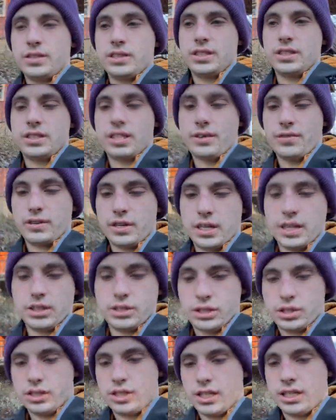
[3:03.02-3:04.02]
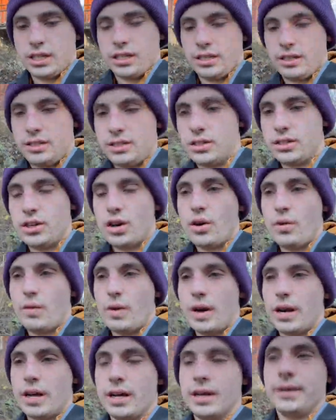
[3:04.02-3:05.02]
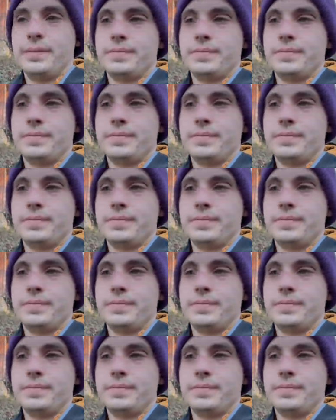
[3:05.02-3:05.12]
Video from the iPhone is quite pleasing,